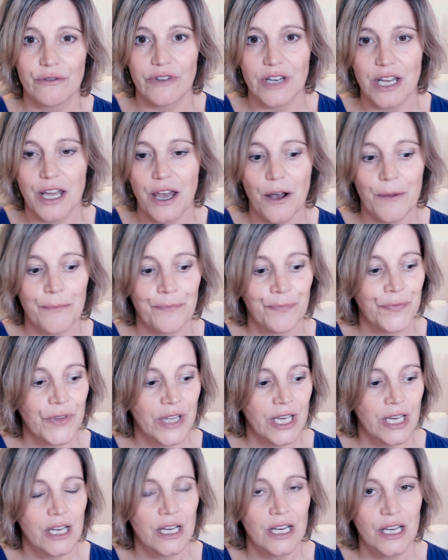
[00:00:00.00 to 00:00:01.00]
video.
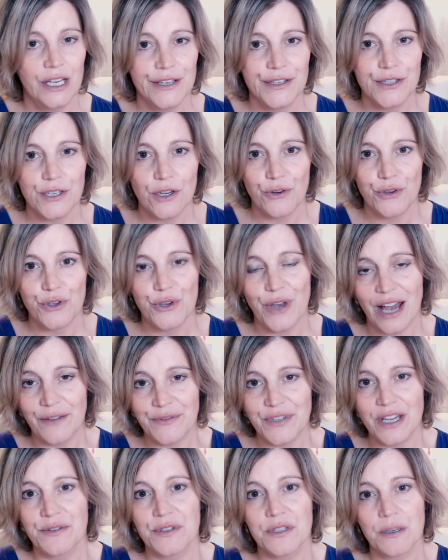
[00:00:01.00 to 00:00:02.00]
So you have
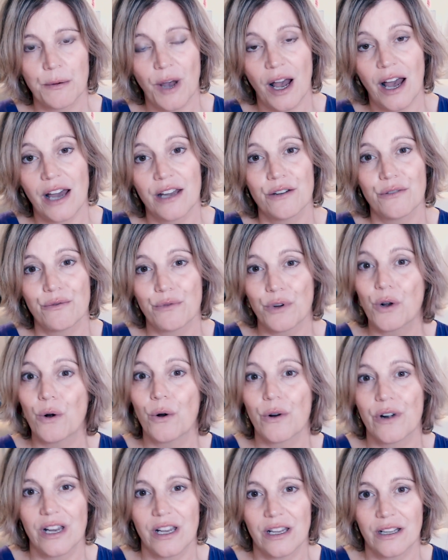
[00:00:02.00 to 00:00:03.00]
to have some kind of
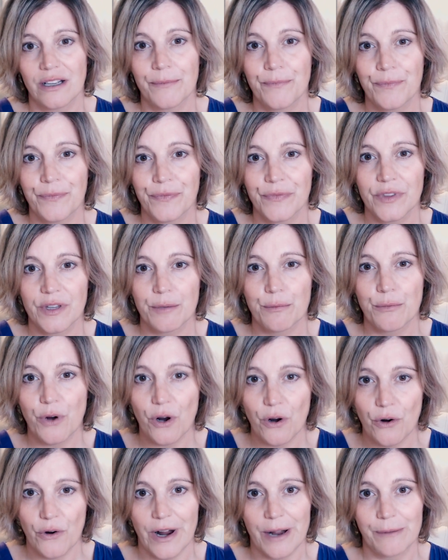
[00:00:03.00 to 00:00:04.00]
recording
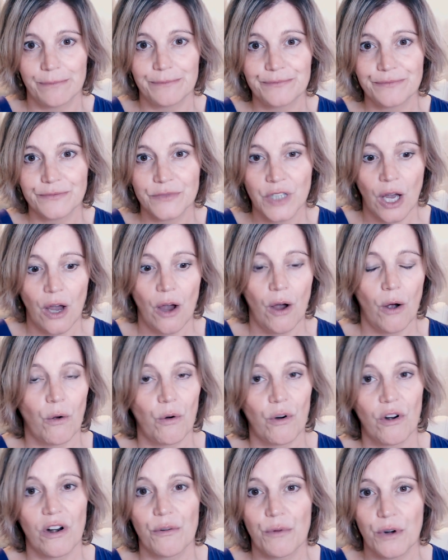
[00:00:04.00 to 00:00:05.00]
program
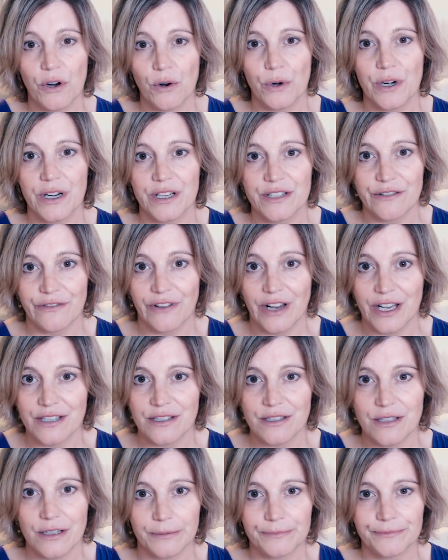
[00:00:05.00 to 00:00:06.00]
or a recording
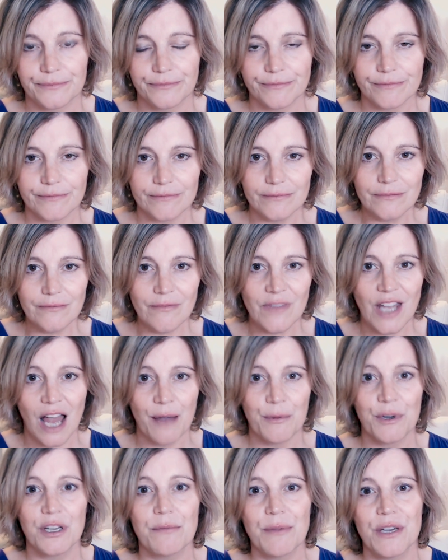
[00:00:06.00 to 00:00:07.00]
device.
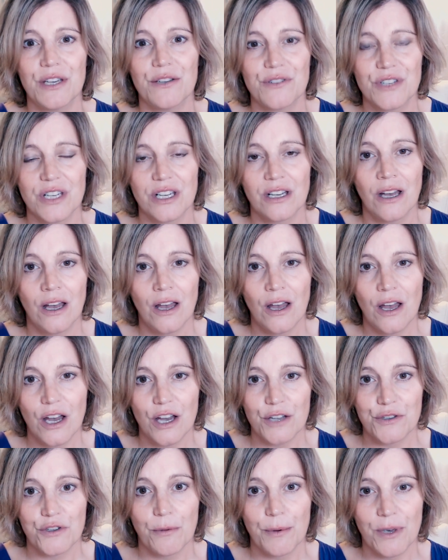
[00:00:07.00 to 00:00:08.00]
I'm going to be using
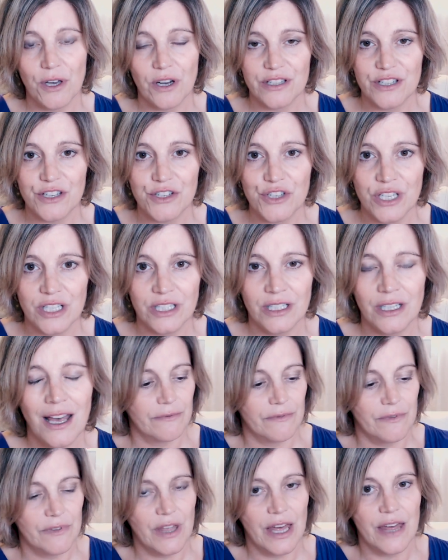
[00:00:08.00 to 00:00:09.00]
Adobe Audition
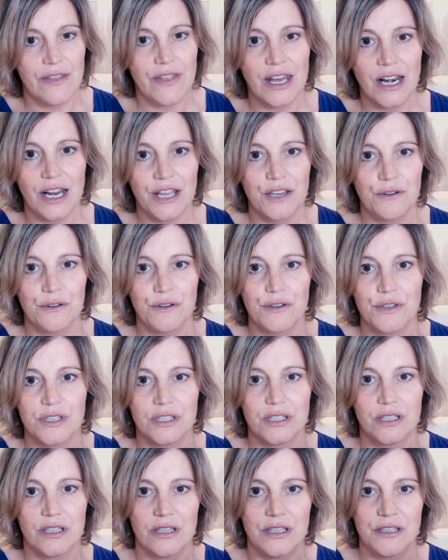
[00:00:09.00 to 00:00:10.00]
and then I
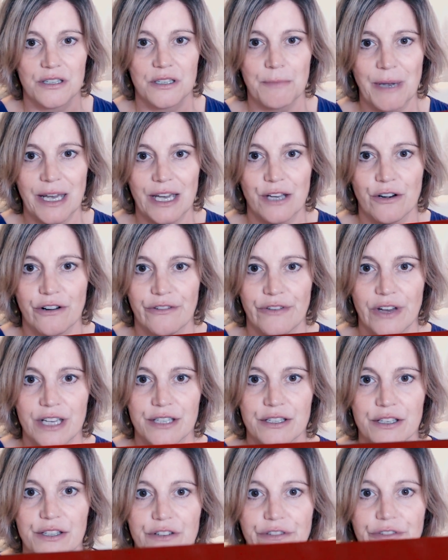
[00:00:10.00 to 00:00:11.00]
use, this is my interface,
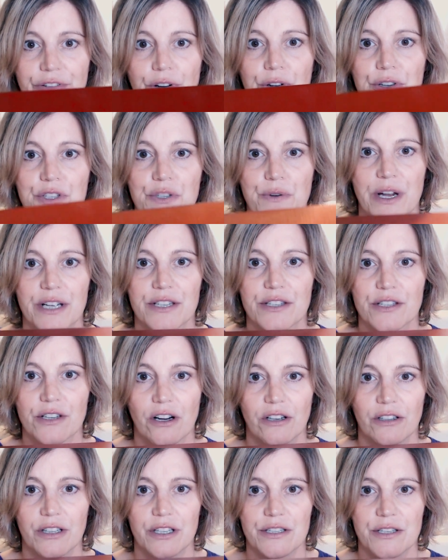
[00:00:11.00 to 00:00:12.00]
it's a Focusrite
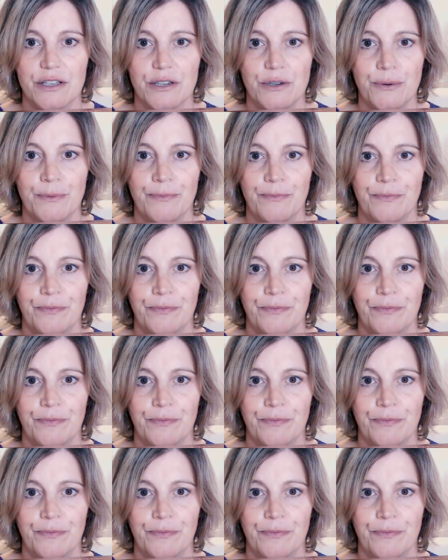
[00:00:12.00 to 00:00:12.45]
Scarlett 2.